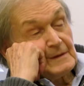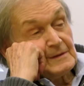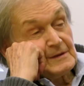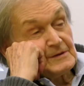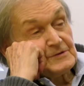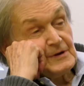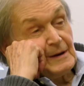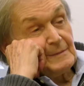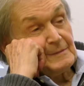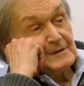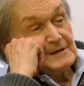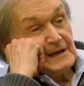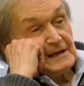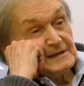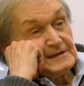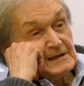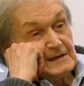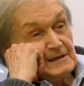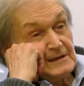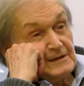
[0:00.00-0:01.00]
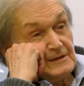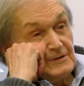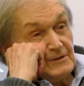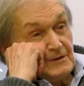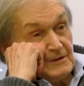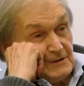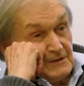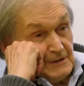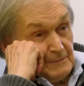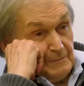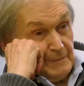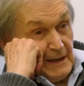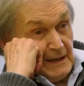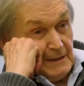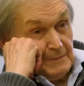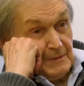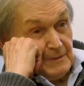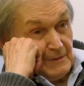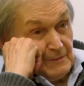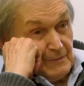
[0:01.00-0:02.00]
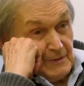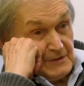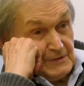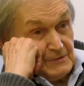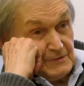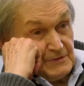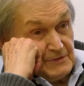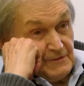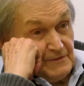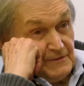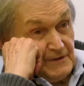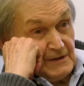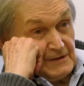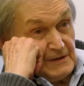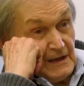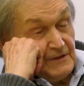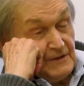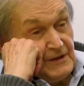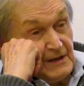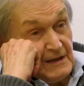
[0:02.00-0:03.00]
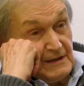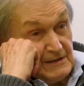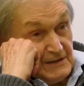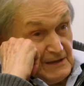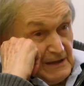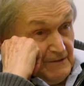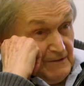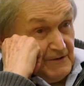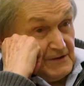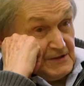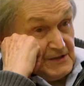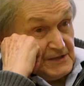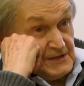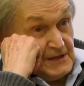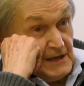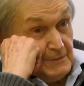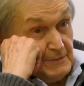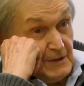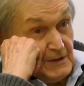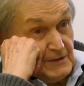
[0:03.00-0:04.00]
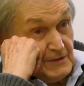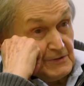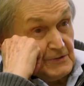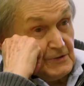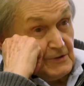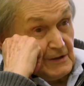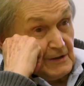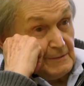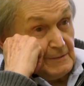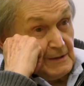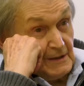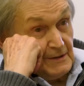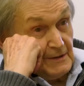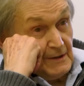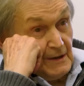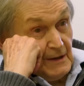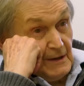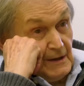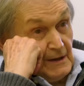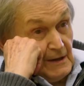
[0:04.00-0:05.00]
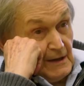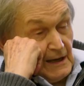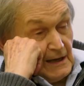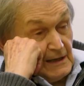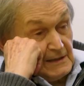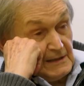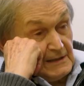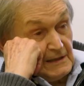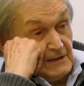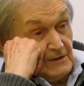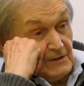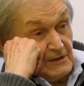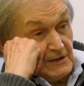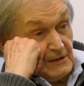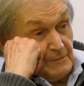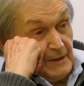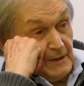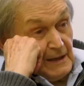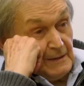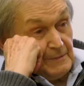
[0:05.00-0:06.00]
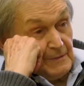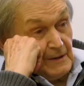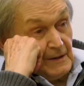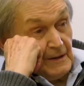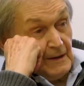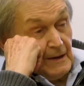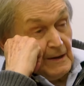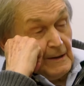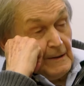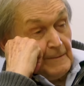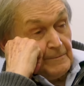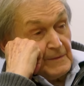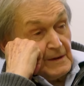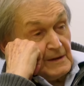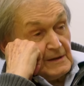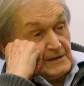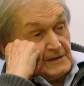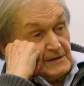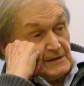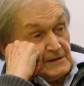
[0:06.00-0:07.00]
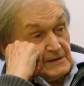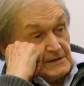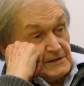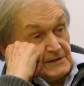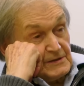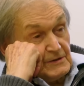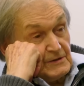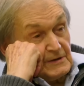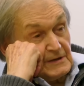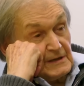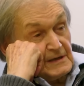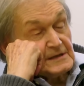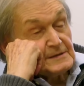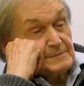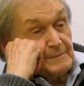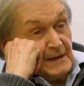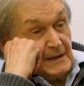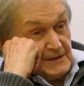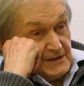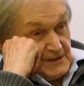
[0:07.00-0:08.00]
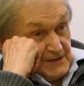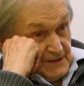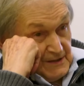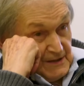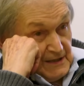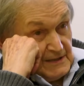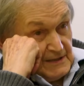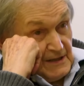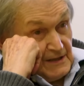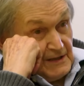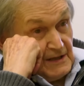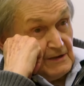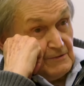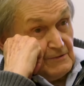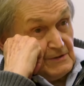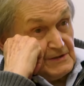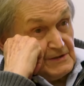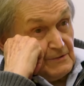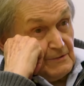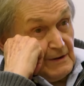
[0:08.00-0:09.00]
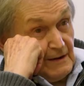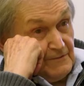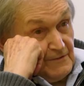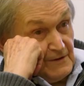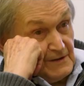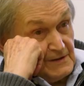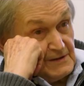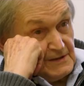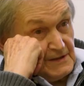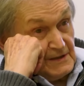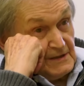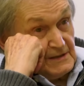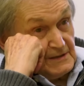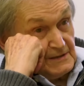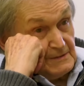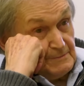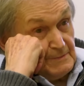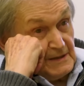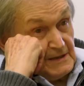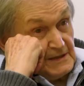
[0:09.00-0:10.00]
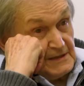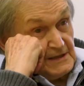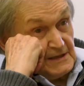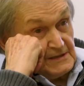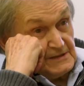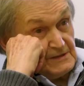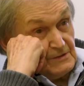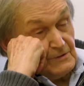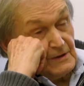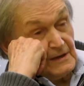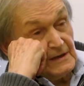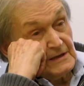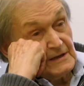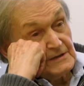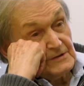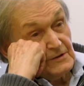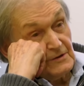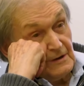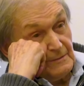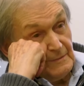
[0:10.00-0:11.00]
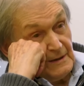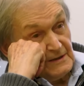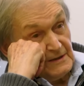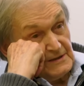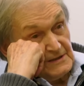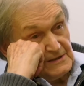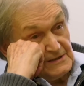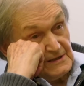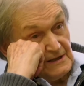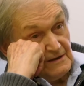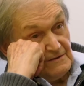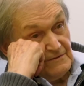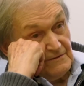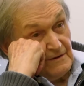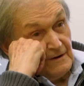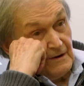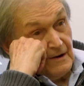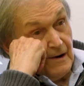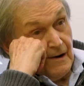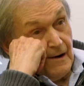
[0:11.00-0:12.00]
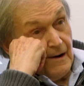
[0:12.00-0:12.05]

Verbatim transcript: The trouble is, I did look at the paper which was referred, I think it's, if it's the same one you're talking about, I did look at the paper. Stuart is mentioned, there is a reference to his, but it doesn't really talk about his stuff.